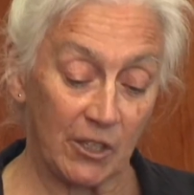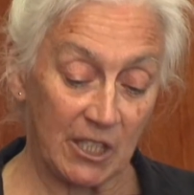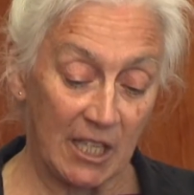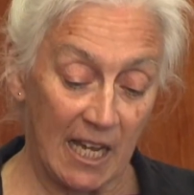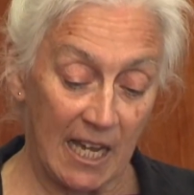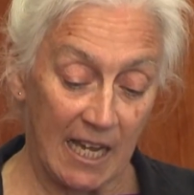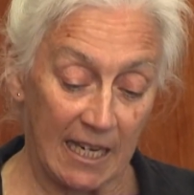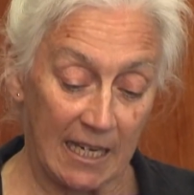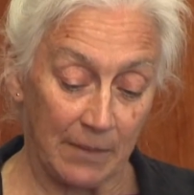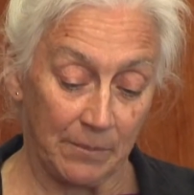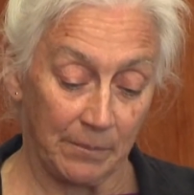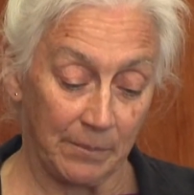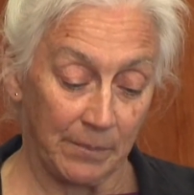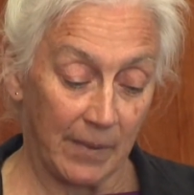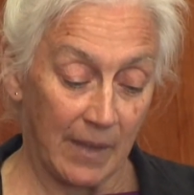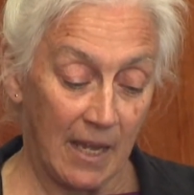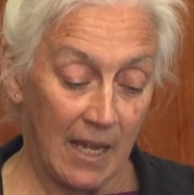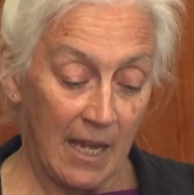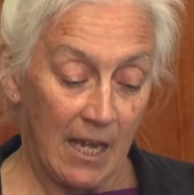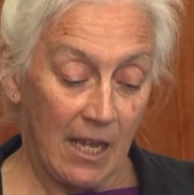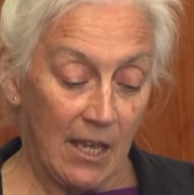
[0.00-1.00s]
time,
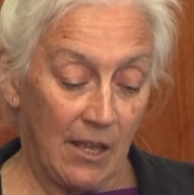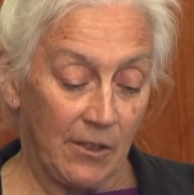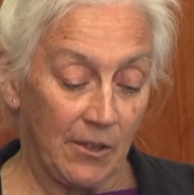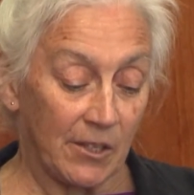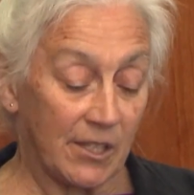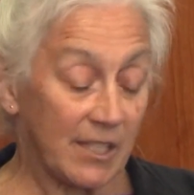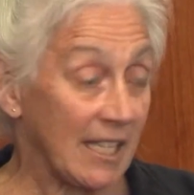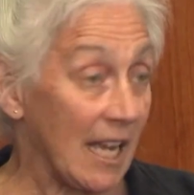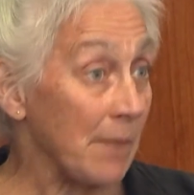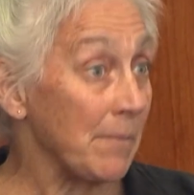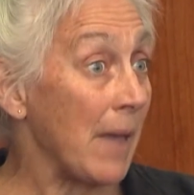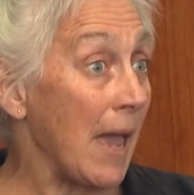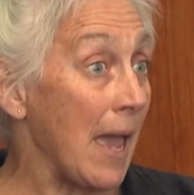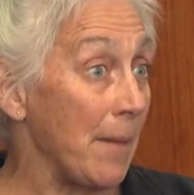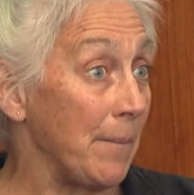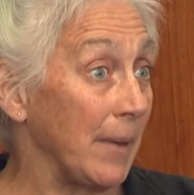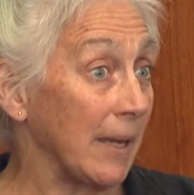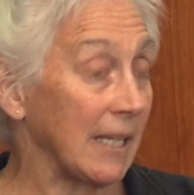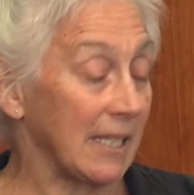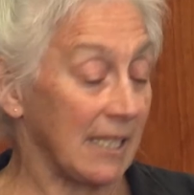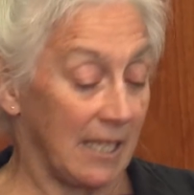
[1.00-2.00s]
though some
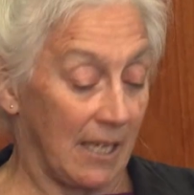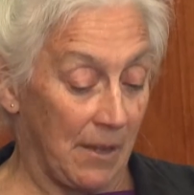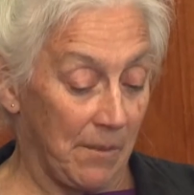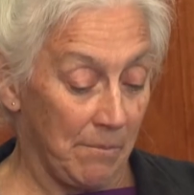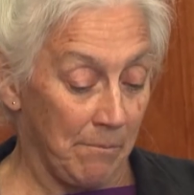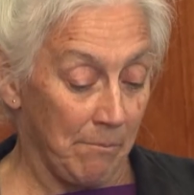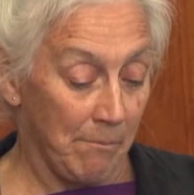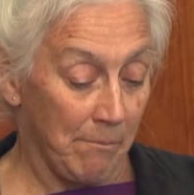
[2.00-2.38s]
episodes